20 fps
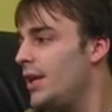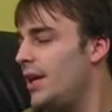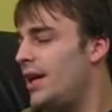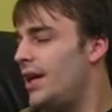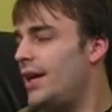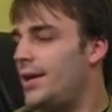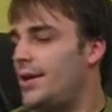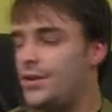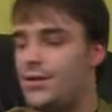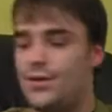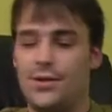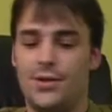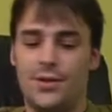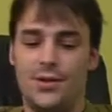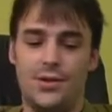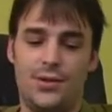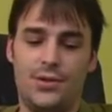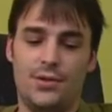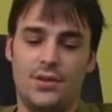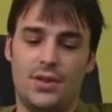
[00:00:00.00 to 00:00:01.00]
And so
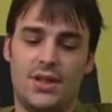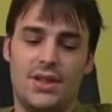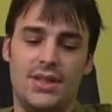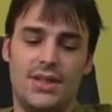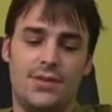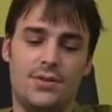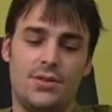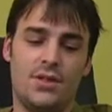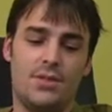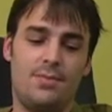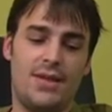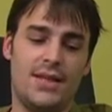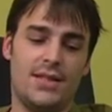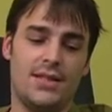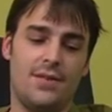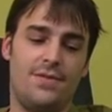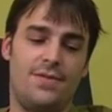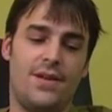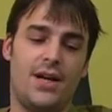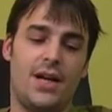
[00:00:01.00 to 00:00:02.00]
you do not need to
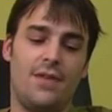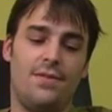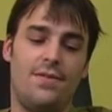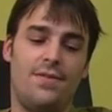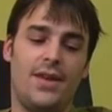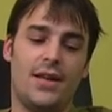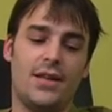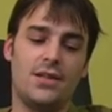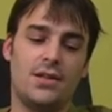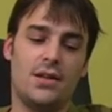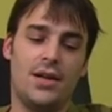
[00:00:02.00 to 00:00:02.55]
specify things